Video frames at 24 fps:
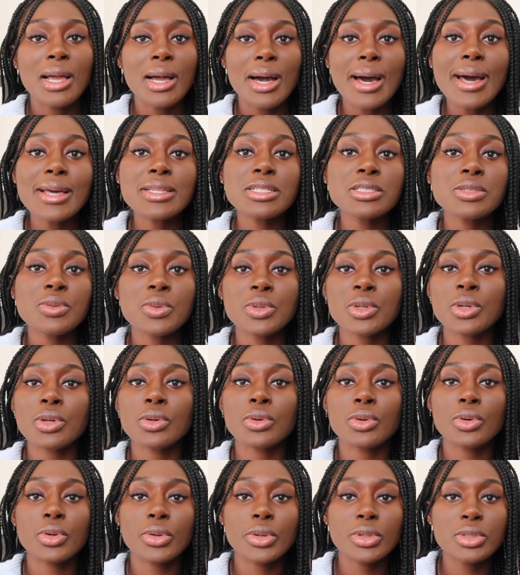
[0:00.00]
I just want to
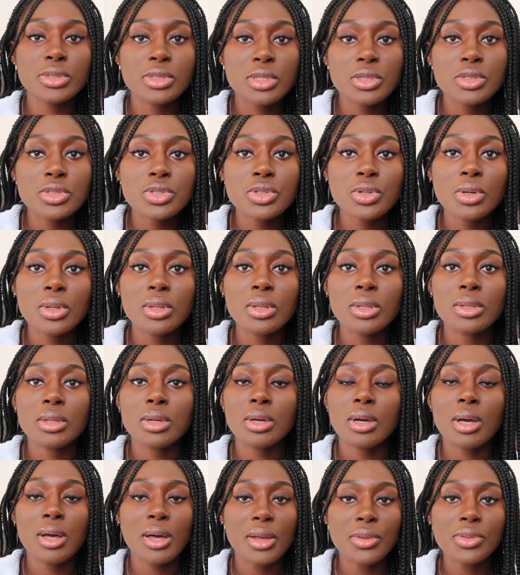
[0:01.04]
cruise control
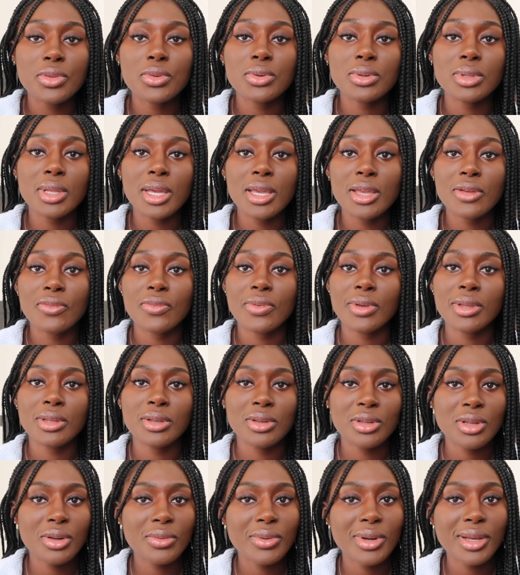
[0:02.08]
on through life. And
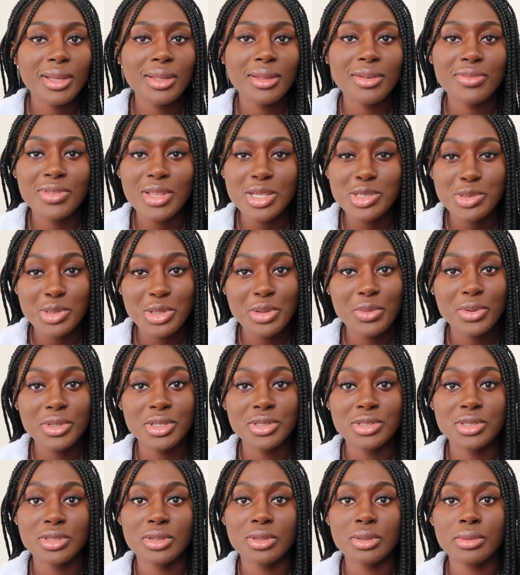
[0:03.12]
you know what? If that's what you want
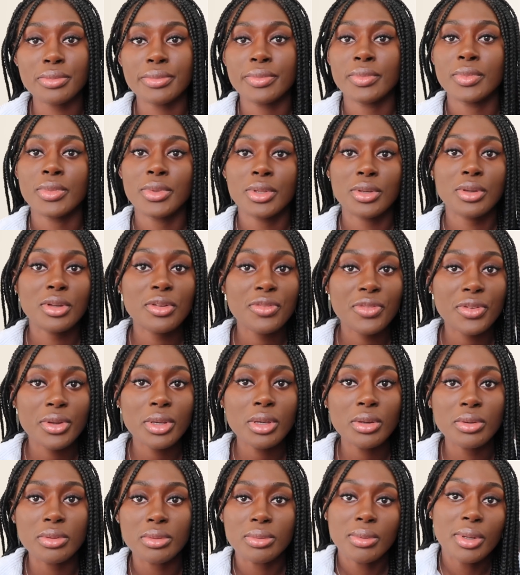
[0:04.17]
to do, good for
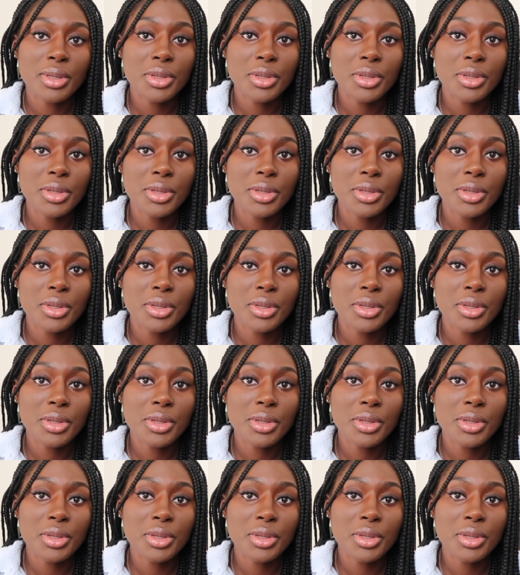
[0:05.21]
you.